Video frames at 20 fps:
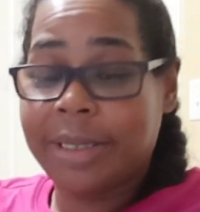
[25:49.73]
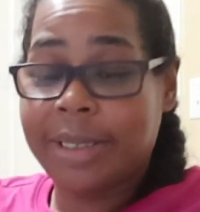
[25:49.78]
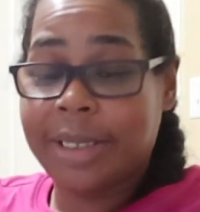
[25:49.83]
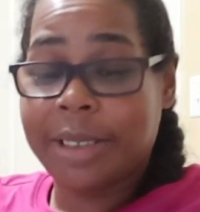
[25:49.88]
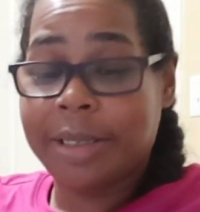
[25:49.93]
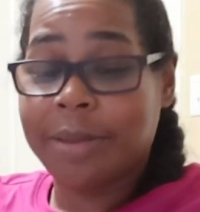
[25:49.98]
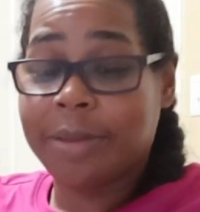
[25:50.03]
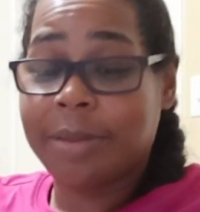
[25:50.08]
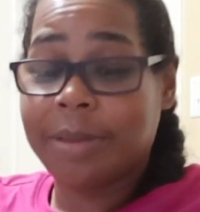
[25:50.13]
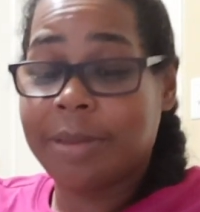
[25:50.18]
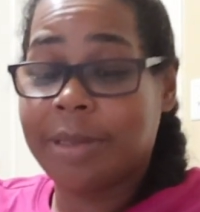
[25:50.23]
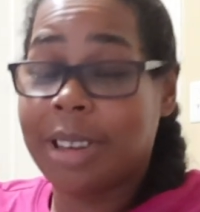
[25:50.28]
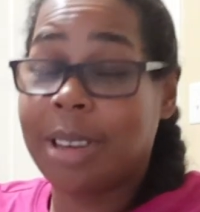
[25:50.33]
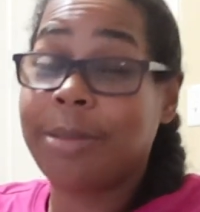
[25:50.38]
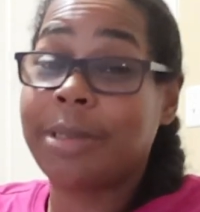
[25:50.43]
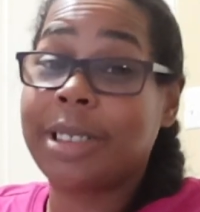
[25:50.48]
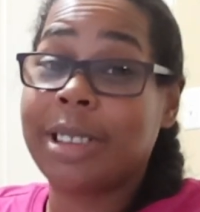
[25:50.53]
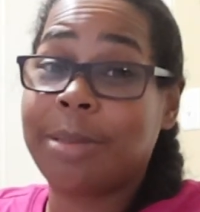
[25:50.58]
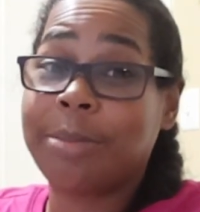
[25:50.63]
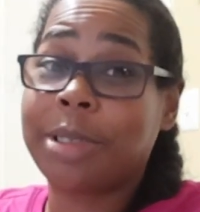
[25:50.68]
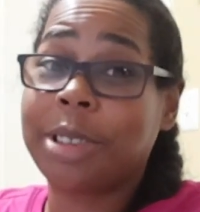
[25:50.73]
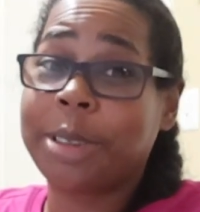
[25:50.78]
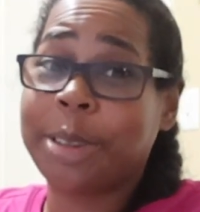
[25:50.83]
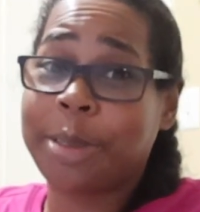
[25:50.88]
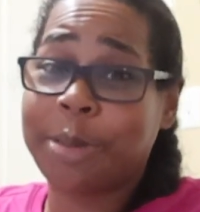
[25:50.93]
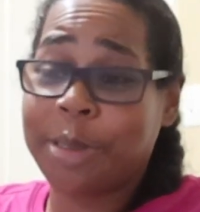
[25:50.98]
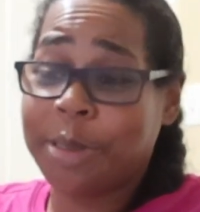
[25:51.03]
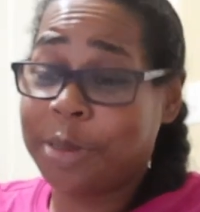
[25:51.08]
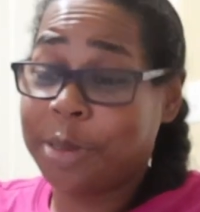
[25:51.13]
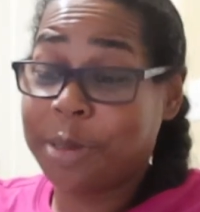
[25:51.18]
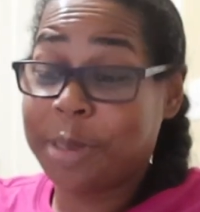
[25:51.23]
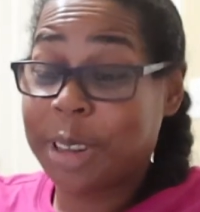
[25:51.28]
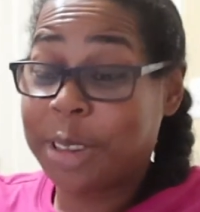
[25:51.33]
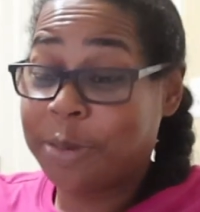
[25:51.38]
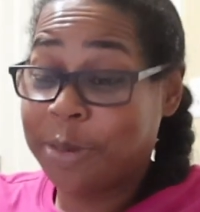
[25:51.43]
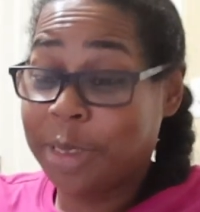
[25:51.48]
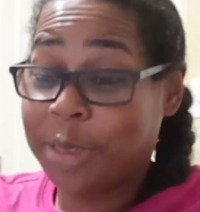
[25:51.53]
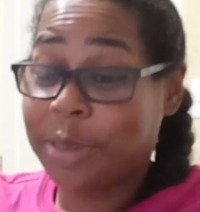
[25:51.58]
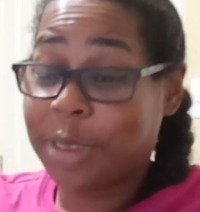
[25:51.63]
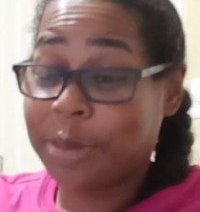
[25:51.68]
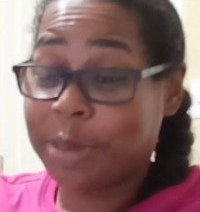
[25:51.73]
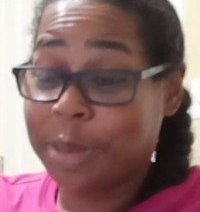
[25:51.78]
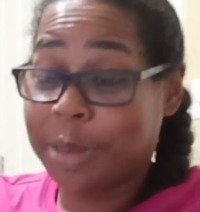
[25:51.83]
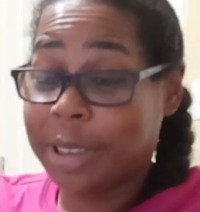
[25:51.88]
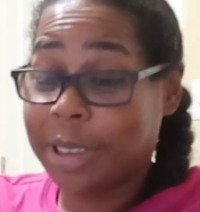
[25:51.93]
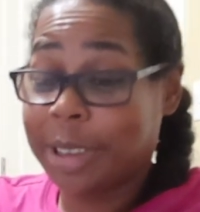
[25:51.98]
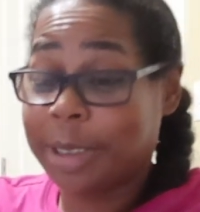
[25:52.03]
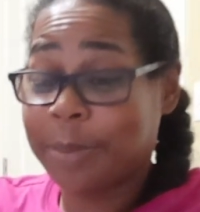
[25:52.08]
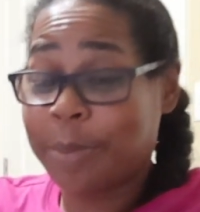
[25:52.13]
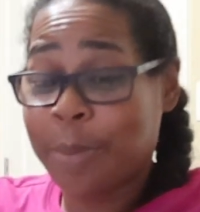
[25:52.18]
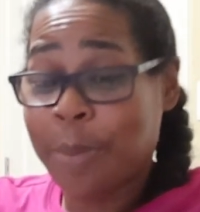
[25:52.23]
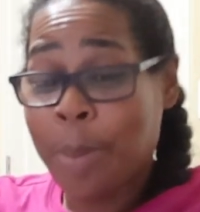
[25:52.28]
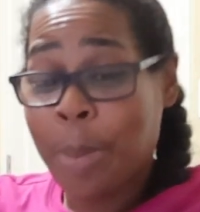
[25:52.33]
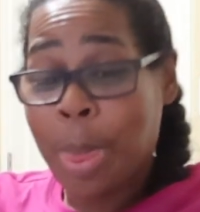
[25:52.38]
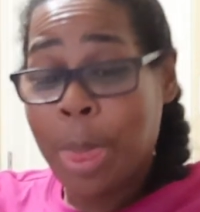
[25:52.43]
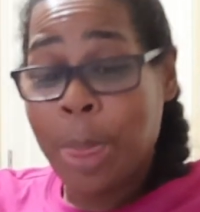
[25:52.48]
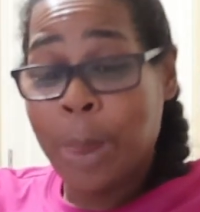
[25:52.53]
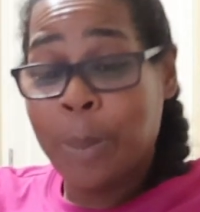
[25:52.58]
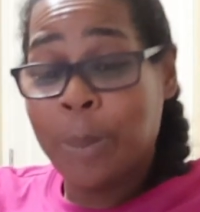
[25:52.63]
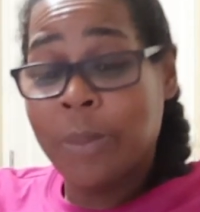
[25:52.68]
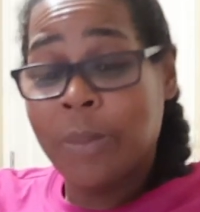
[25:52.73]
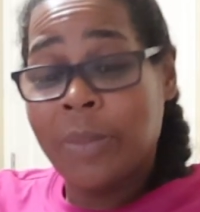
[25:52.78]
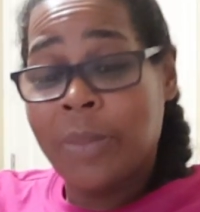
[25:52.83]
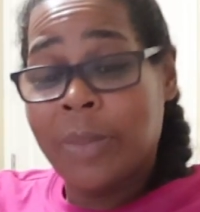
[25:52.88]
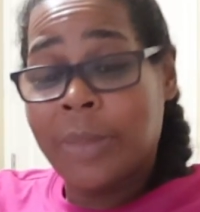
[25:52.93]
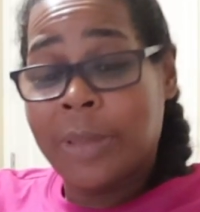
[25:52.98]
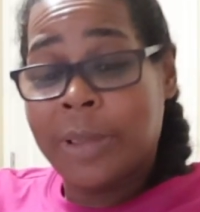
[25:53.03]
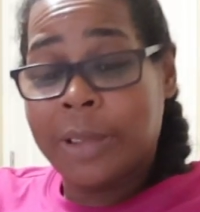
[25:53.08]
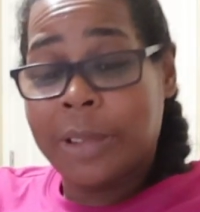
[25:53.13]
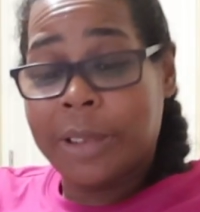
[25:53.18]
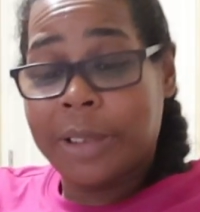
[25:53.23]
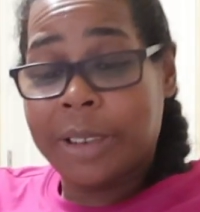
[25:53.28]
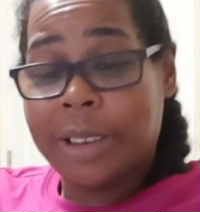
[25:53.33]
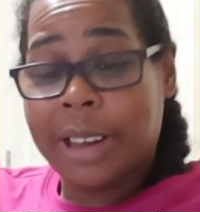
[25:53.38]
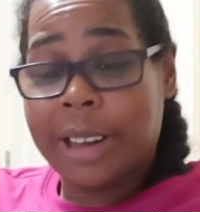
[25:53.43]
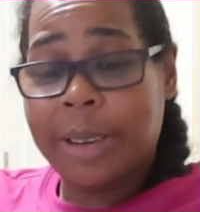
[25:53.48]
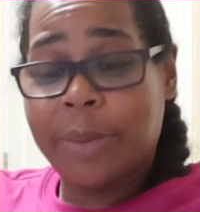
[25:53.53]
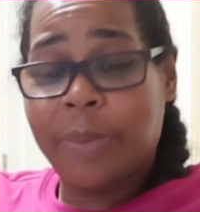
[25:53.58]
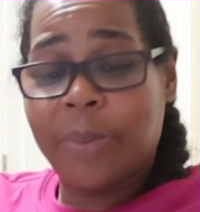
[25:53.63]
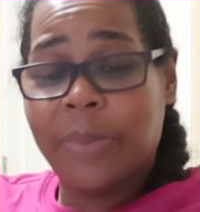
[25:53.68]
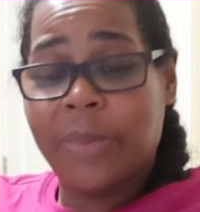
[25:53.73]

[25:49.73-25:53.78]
So comment down below if you've ever read it. Okay.